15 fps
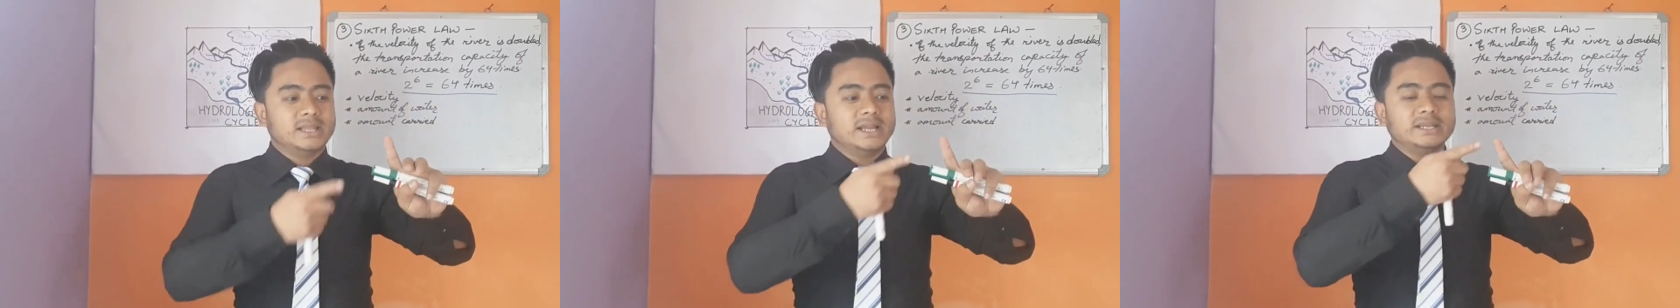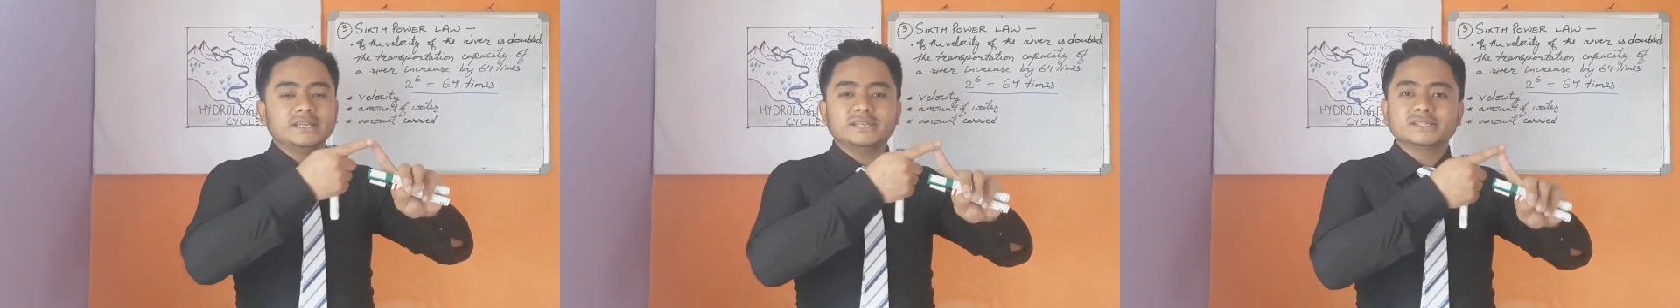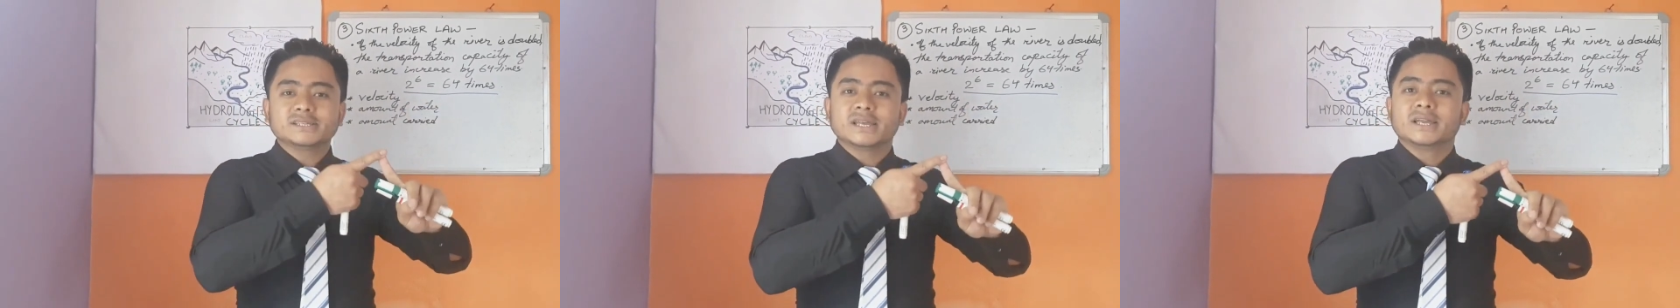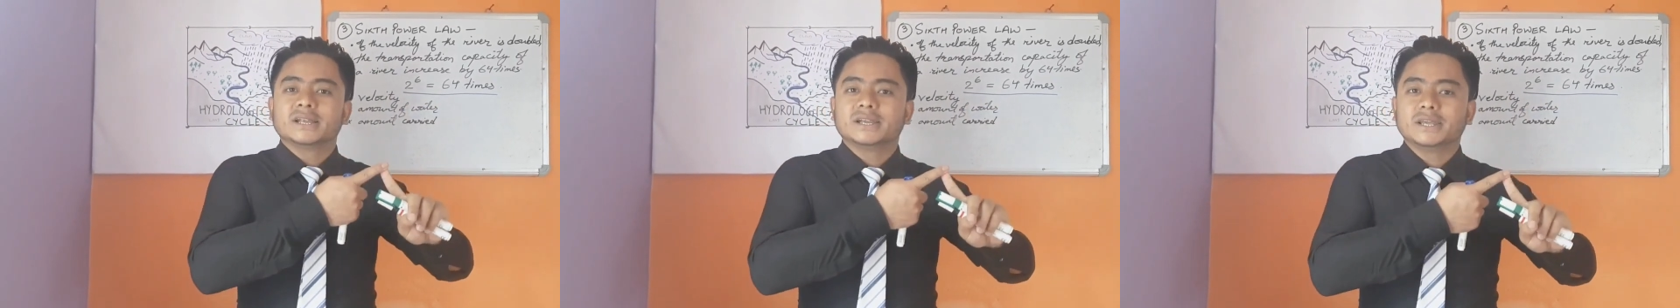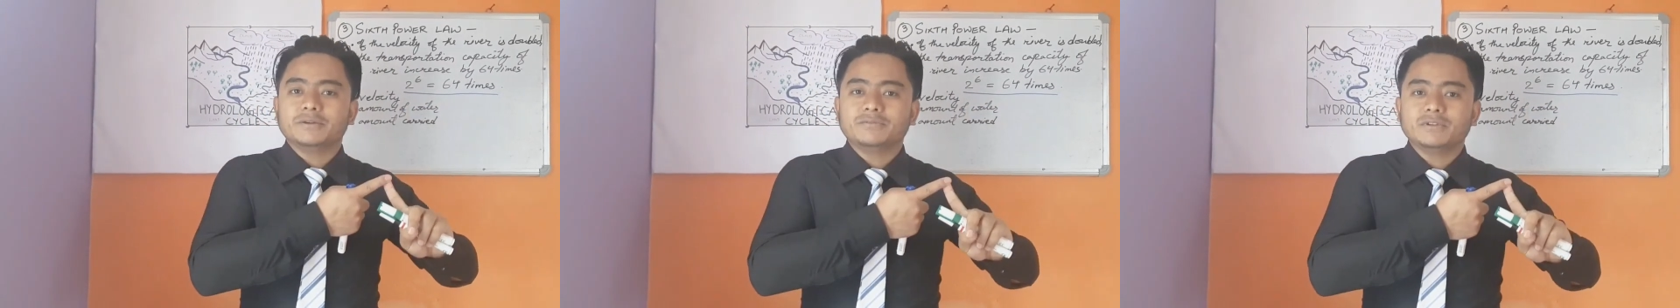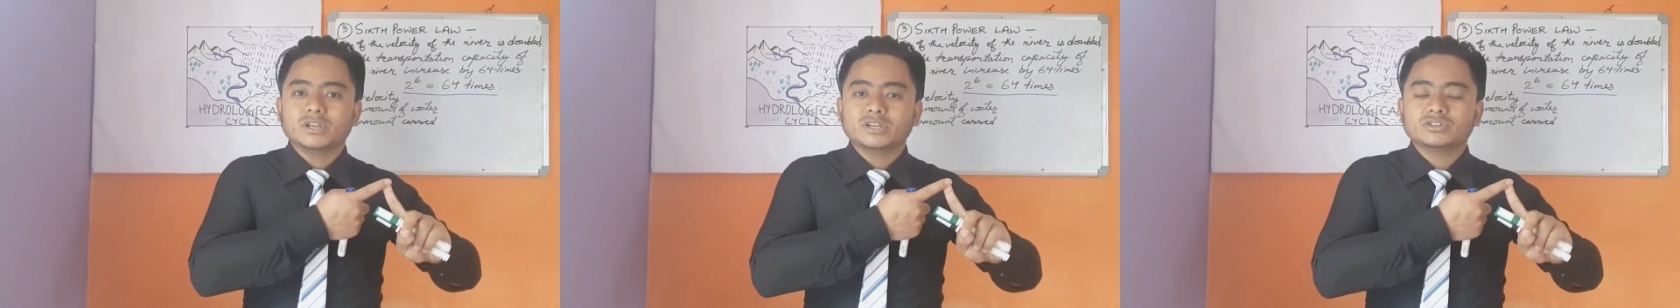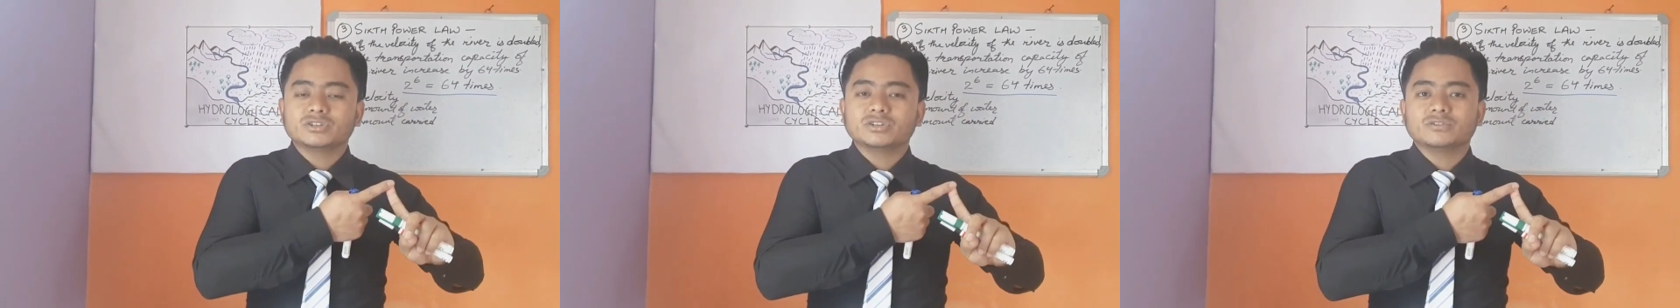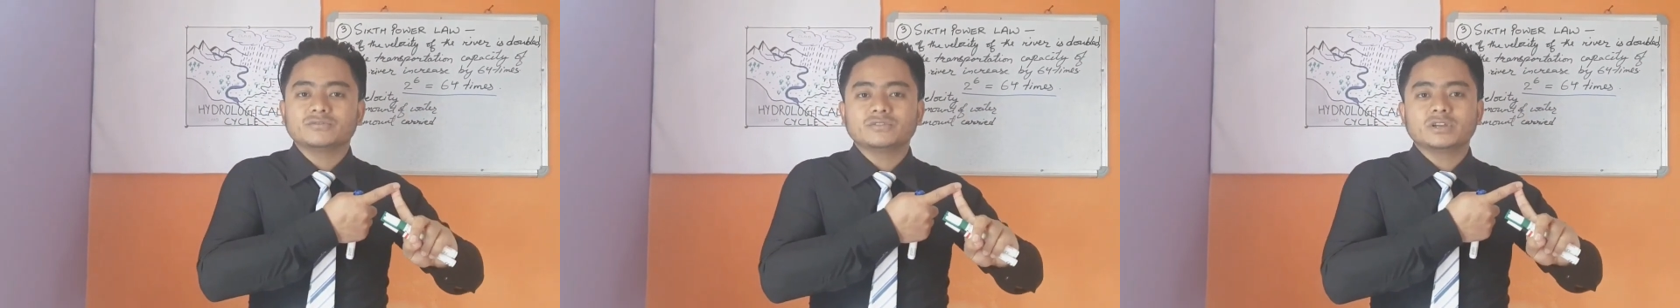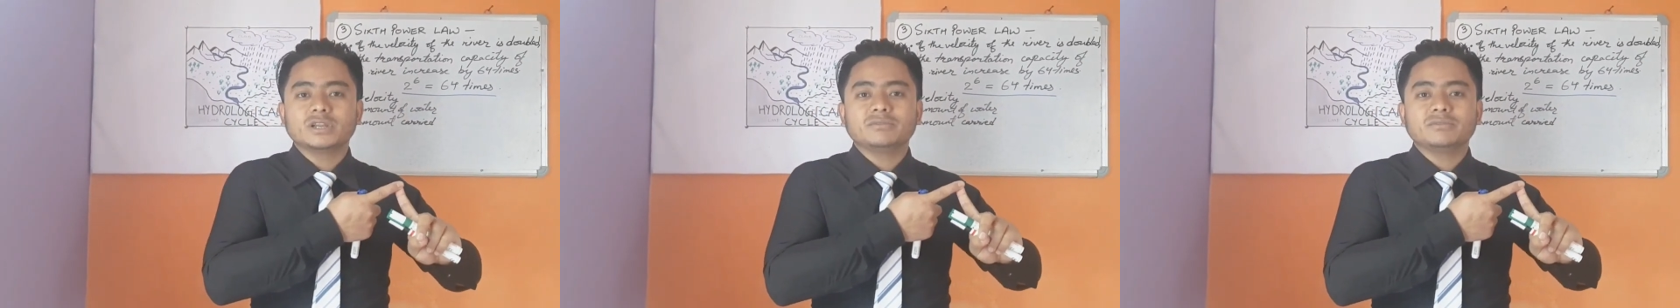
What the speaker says: that is definition of a